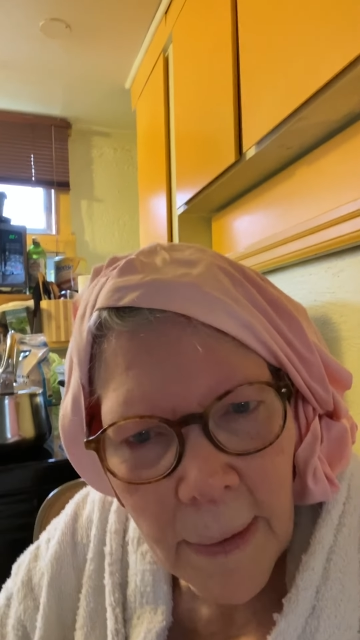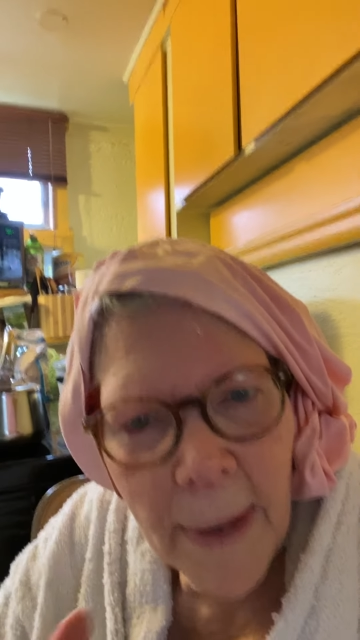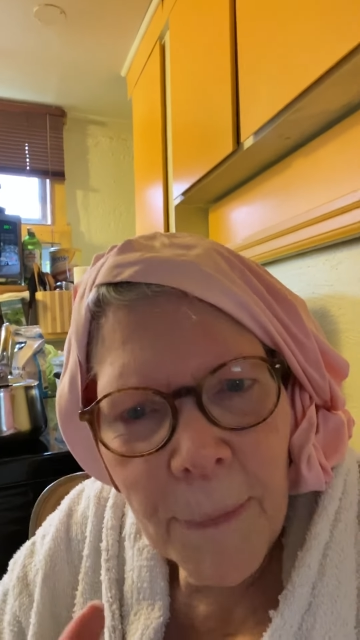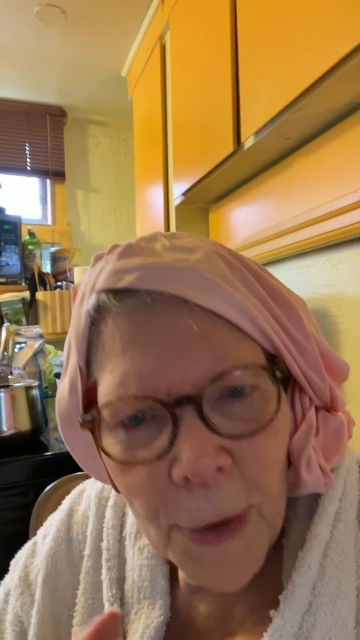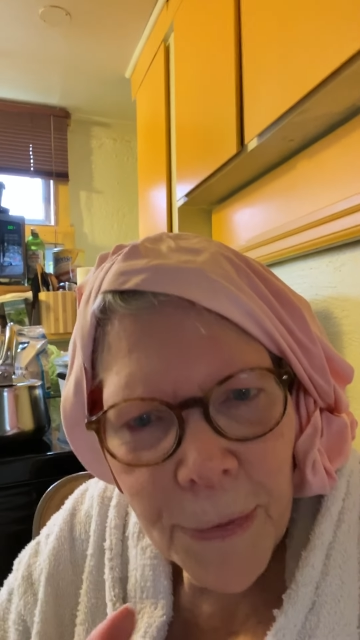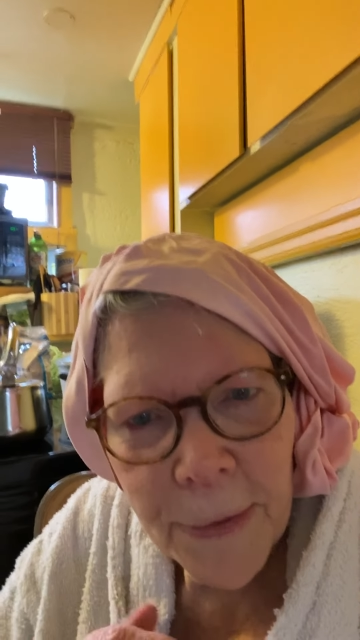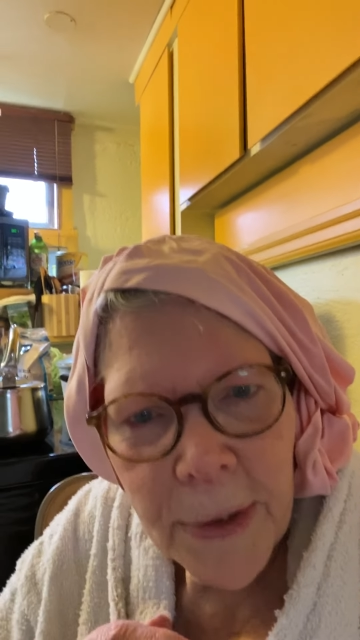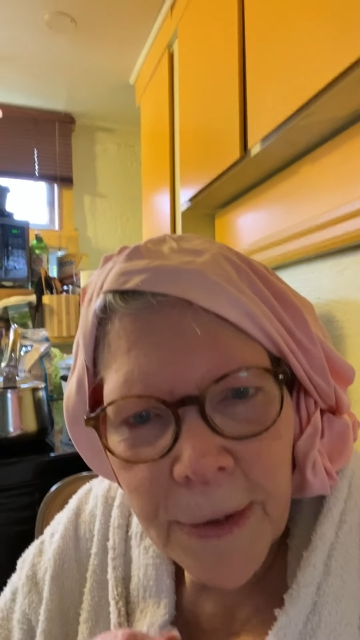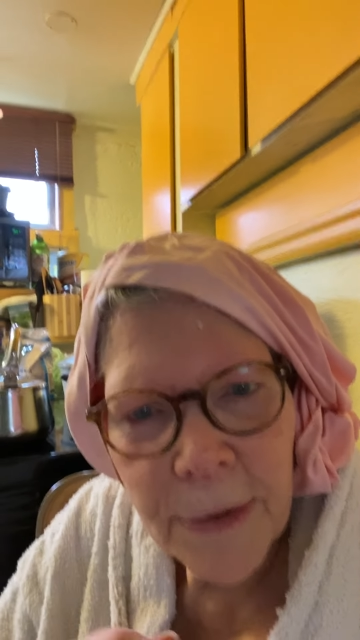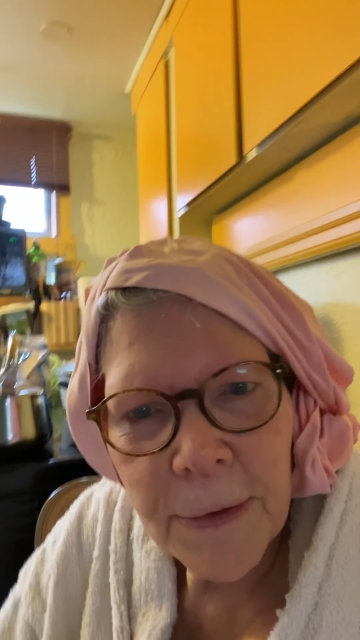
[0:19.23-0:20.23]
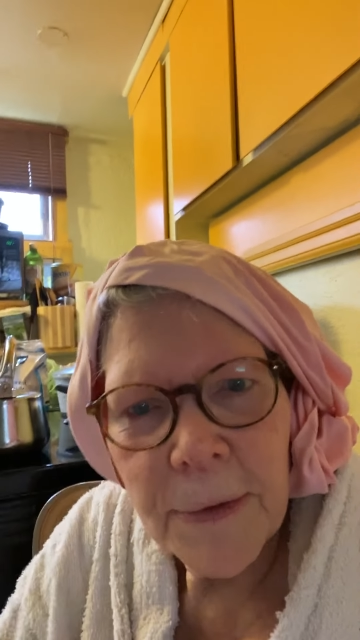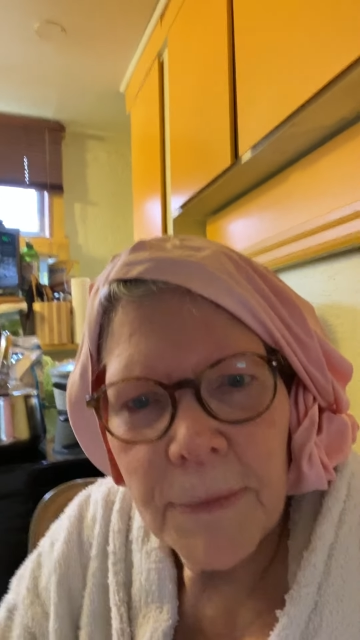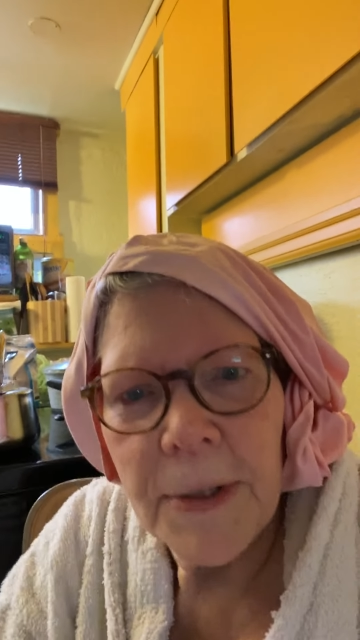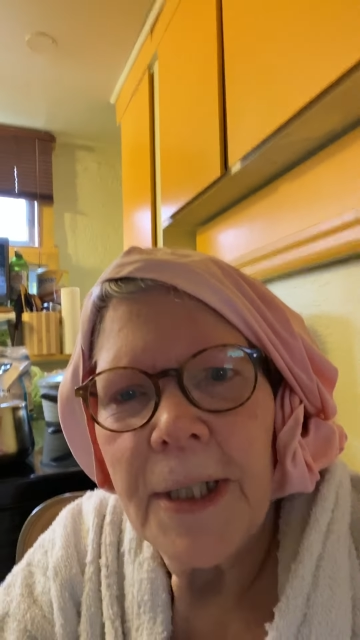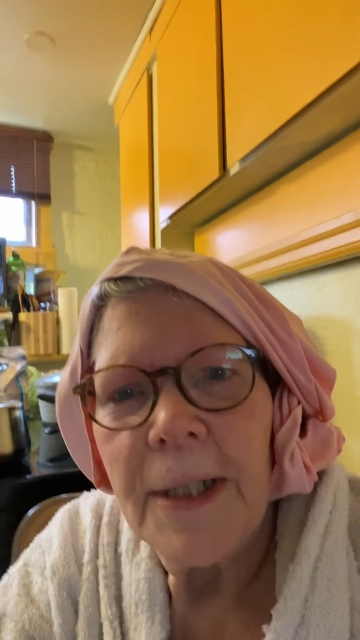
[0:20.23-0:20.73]
also going to do a
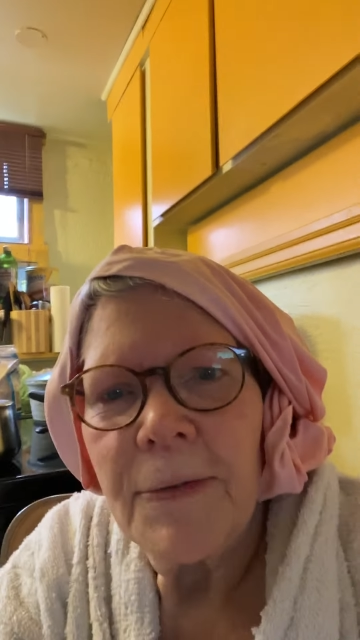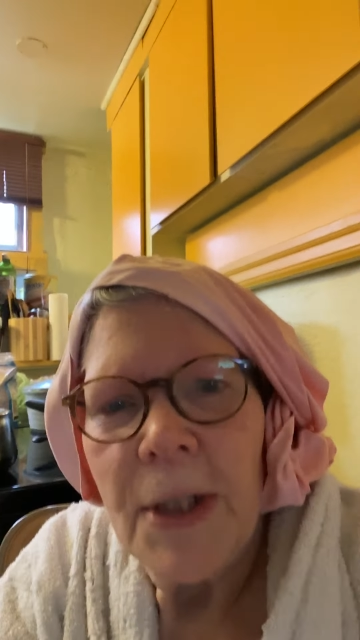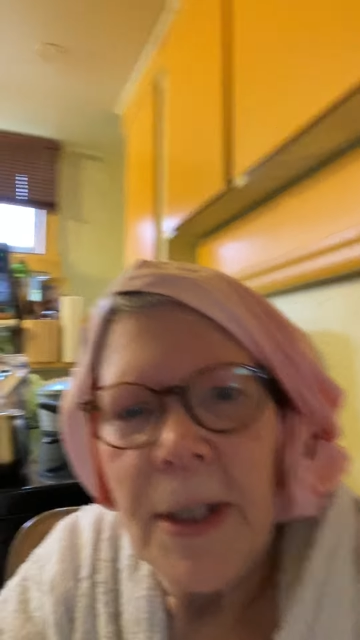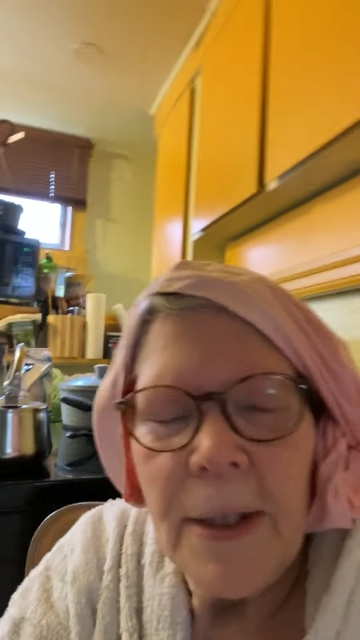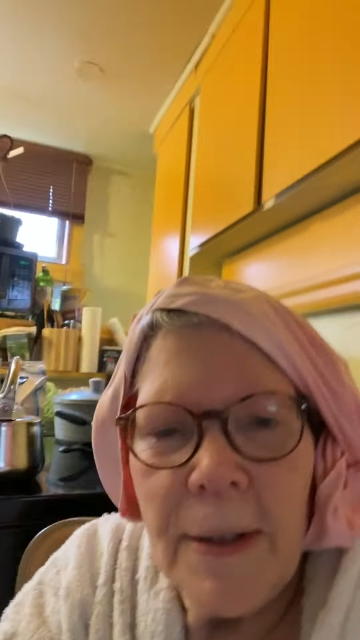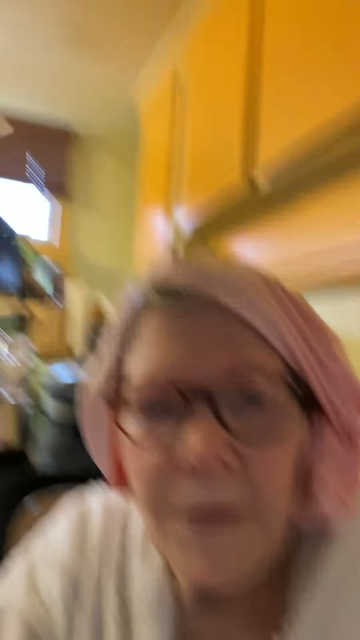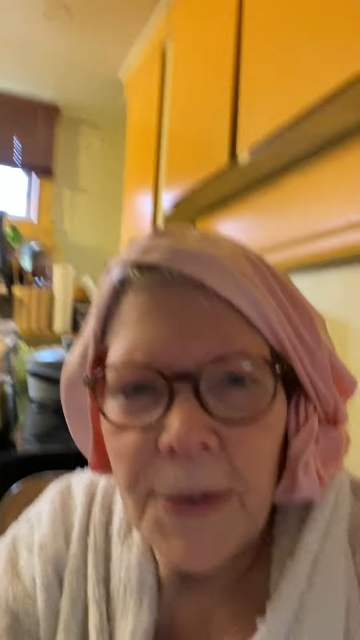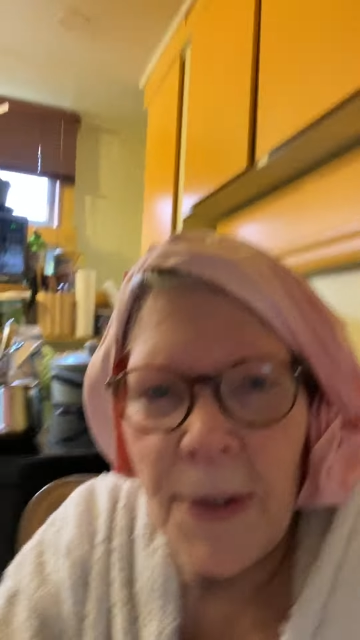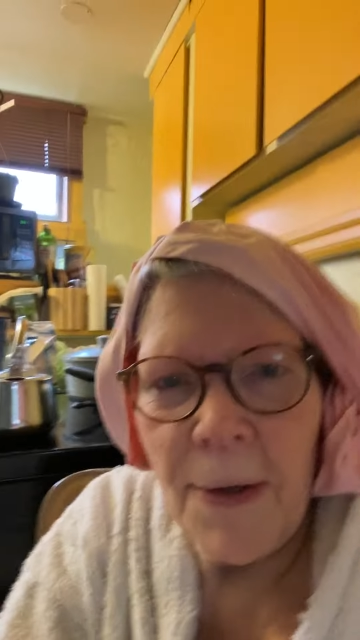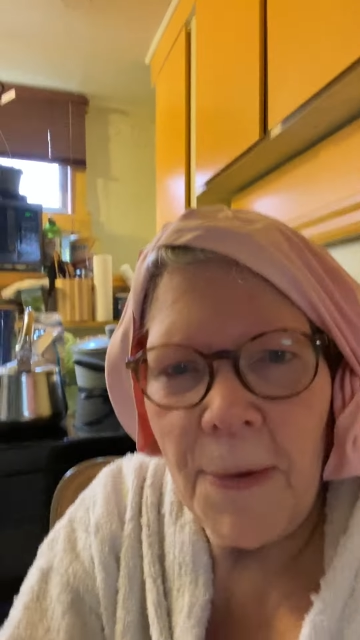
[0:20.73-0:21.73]
reading. So,